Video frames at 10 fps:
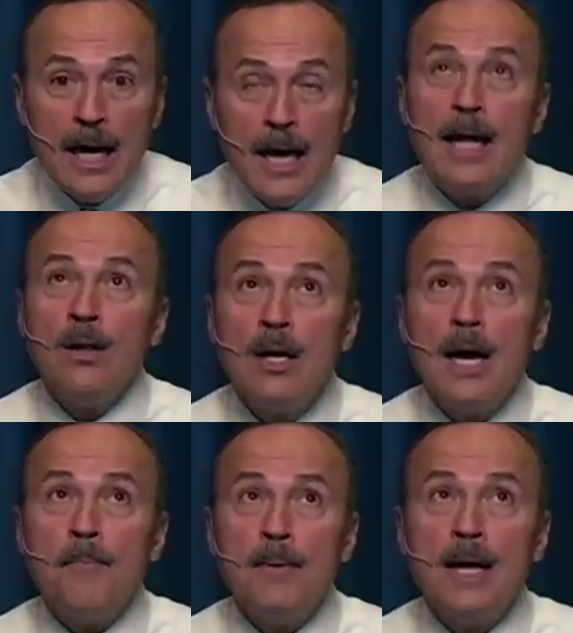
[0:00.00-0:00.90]
And I look
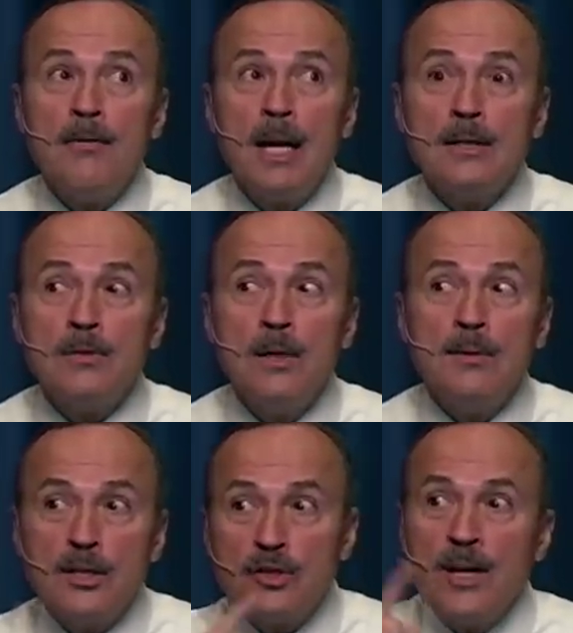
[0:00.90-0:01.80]
up and I realize, well,
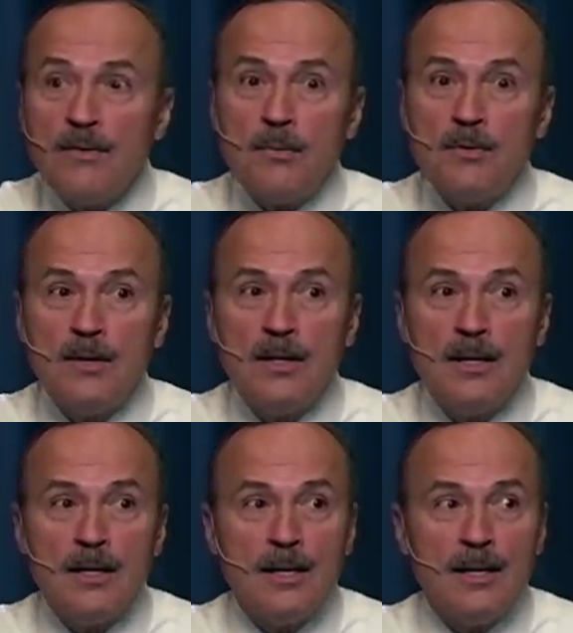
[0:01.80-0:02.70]
there's three of them.
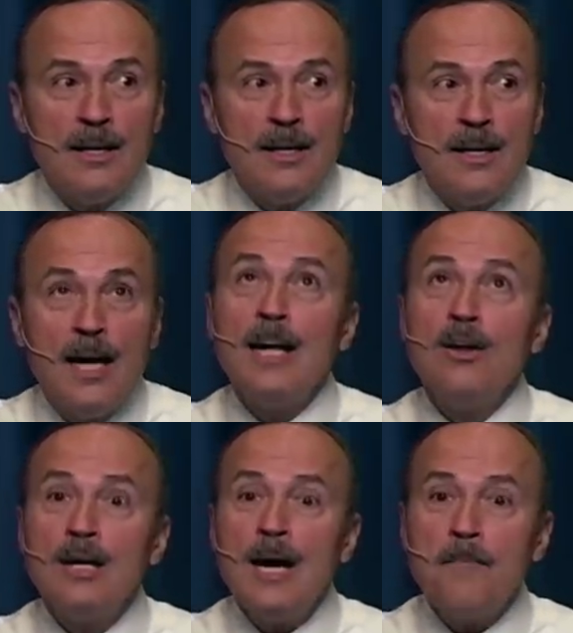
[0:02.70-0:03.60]
And I
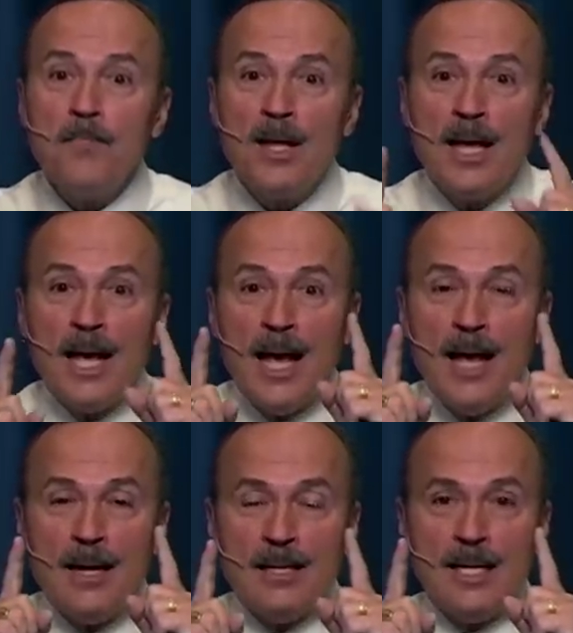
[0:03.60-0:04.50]
look up,
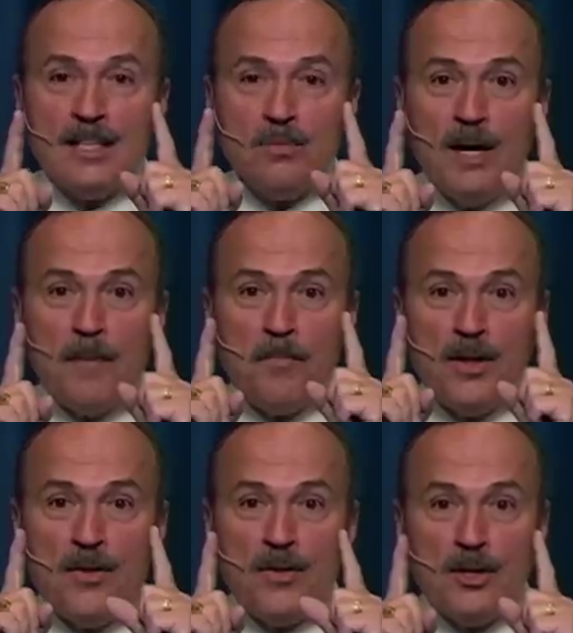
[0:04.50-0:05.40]
and guess what?
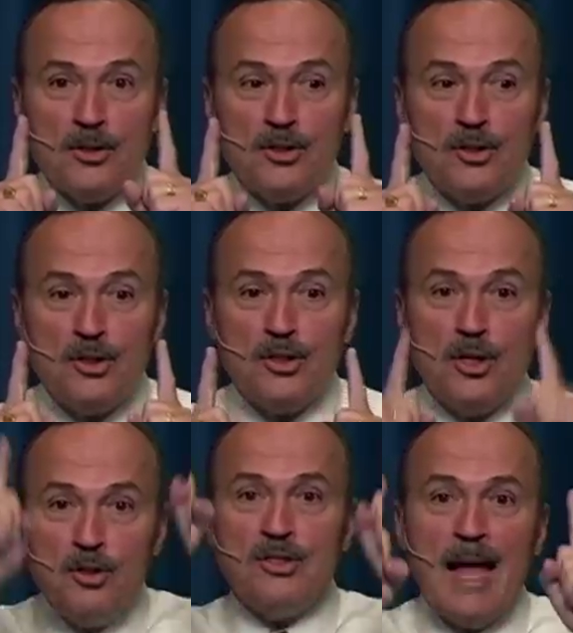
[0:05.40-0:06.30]
There's
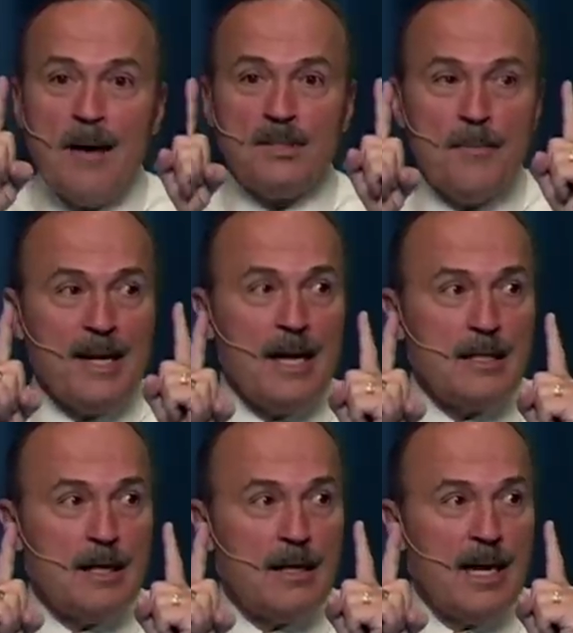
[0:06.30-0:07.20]
two stabs coming out
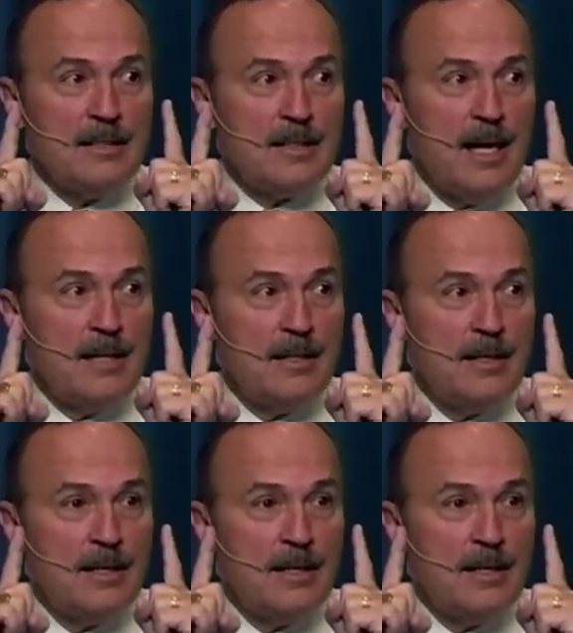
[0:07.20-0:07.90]
of the line side.